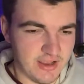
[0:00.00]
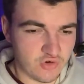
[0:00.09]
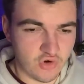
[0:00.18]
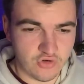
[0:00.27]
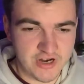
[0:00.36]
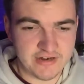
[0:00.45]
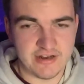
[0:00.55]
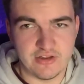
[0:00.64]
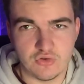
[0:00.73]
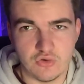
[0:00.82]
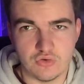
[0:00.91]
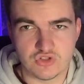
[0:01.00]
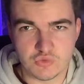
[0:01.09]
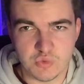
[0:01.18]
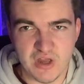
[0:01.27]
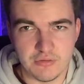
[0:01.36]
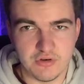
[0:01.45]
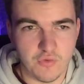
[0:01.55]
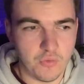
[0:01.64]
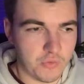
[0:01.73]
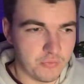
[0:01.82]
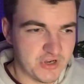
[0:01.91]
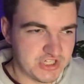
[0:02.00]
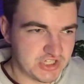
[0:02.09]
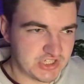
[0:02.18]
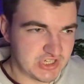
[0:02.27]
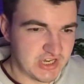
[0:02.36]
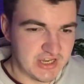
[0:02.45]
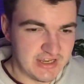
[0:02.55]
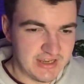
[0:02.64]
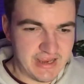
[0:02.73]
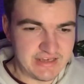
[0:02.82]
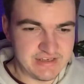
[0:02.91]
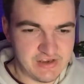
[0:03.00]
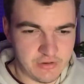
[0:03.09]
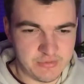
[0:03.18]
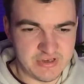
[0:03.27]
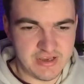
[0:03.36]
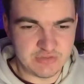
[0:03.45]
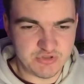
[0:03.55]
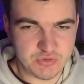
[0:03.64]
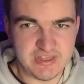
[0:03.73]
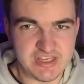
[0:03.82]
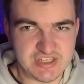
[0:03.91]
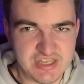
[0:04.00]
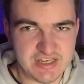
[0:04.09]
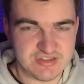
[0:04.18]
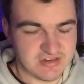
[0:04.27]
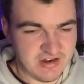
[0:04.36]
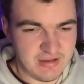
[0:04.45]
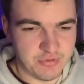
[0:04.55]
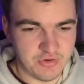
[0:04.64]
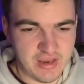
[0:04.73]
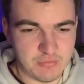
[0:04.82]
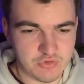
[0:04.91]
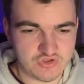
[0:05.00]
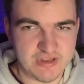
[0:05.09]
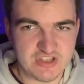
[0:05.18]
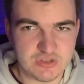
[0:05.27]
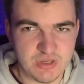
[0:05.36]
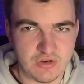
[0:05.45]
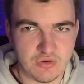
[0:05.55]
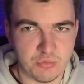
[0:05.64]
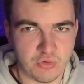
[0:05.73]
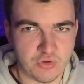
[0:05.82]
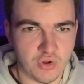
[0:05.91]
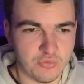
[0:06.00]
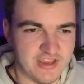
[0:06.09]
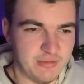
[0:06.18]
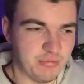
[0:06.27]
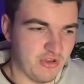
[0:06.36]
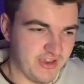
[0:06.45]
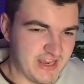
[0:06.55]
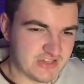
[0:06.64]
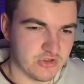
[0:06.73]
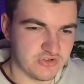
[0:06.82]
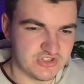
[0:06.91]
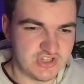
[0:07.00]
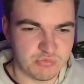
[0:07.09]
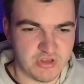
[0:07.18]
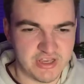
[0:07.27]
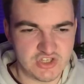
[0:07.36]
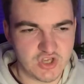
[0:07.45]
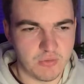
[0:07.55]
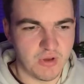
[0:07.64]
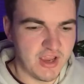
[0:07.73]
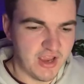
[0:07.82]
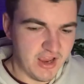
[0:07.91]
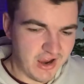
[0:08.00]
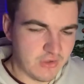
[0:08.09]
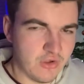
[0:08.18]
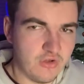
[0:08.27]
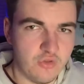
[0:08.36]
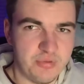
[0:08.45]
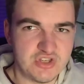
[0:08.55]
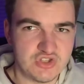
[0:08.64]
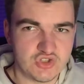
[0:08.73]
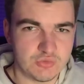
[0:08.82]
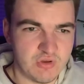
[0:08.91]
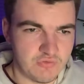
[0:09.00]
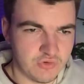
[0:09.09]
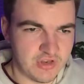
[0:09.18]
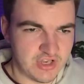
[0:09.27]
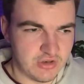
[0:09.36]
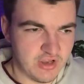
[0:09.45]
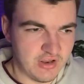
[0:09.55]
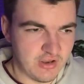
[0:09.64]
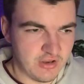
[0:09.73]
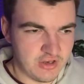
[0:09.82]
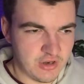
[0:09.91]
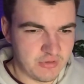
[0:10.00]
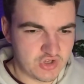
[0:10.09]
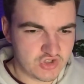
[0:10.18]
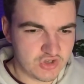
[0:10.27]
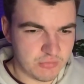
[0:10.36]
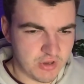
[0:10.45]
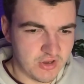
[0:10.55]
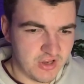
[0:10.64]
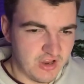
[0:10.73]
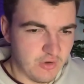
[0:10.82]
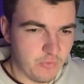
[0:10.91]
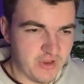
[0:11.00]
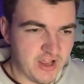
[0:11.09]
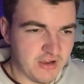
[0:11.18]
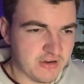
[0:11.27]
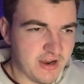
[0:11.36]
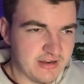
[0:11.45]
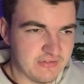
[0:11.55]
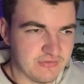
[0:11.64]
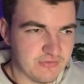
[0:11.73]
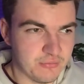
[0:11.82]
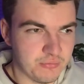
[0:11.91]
Corey Idai, of course, as well, another one which is, he's between the sticks tonight, but he was meant to be the number one goalkeeper. He's lost his place. So a lot of the business we've done in the summer, we are kind of